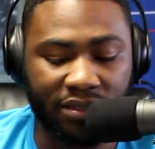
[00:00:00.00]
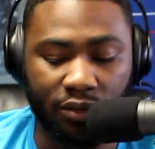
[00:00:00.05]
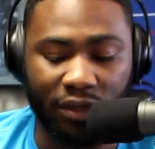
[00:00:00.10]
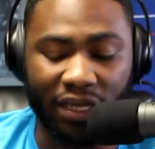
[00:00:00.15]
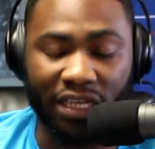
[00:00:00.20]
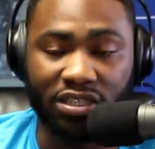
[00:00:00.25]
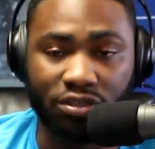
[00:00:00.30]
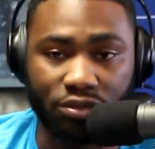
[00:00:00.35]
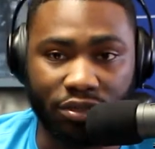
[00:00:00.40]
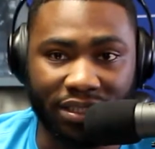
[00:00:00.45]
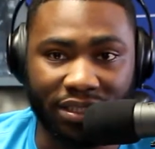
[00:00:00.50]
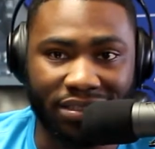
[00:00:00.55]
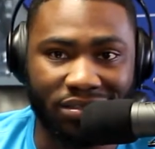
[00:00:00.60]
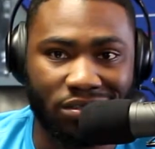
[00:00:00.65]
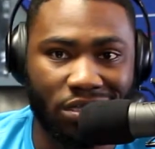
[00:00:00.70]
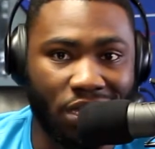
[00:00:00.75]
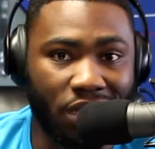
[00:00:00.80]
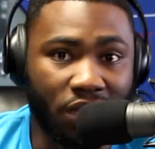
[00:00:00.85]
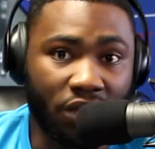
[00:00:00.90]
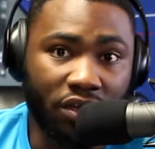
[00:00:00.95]
So
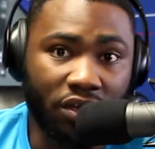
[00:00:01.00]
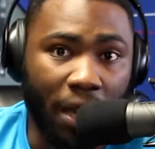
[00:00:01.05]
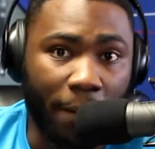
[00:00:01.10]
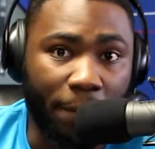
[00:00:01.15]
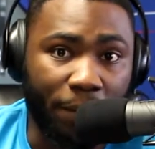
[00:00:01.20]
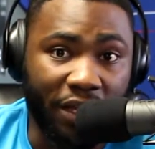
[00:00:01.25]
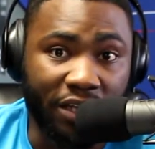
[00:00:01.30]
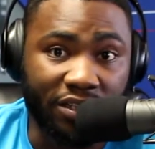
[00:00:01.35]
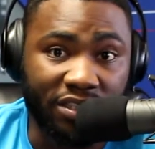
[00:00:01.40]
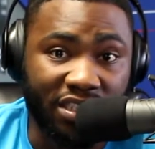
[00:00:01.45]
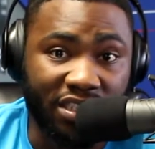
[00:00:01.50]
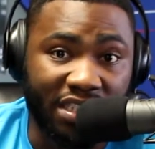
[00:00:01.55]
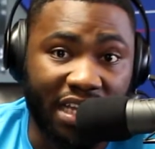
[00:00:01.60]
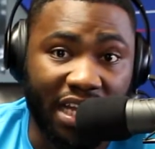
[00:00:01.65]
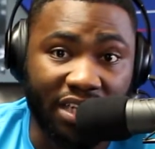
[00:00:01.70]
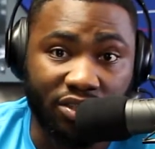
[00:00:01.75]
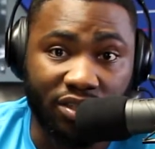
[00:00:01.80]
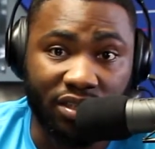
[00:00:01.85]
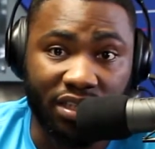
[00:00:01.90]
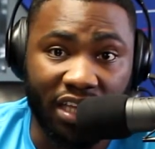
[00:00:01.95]
injuries, you got players just
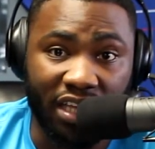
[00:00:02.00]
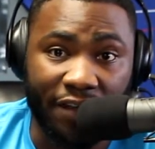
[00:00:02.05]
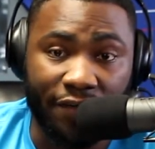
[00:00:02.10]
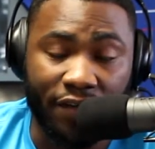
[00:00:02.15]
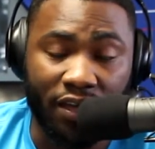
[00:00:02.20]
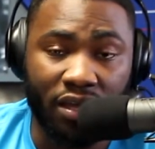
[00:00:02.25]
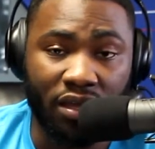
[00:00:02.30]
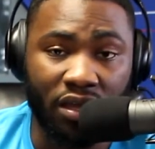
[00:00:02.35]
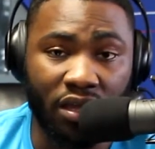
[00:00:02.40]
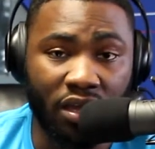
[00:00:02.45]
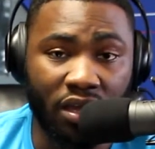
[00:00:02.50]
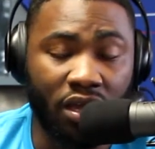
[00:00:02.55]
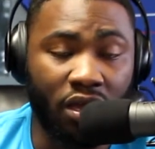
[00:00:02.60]
naturally leaving.